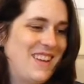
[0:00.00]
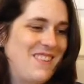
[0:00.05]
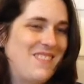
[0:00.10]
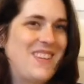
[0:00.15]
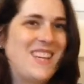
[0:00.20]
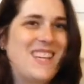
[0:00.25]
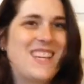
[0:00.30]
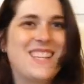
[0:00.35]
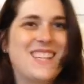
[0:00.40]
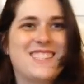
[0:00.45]

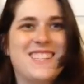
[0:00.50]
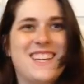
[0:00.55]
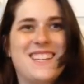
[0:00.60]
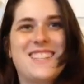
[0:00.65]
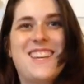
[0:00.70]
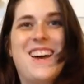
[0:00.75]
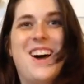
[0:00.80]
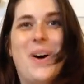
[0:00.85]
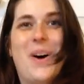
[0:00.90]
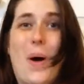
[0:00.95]
because
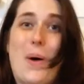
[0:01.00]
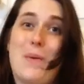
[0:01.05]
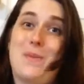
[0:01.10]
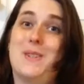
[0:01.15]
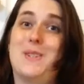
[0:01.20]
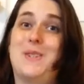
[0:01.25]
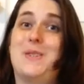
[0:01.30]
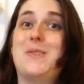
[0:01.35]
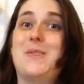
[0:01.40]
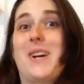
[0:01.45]
that's how
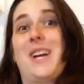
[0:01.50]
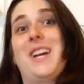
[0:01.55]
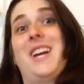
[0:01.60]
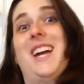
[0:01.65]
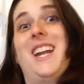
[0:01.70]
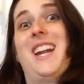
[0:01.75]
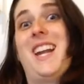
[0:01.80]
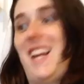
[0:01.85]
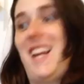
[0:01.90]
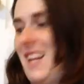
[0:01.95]
often you work
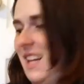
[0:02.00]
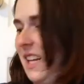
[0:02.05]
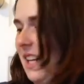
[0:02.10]
on it.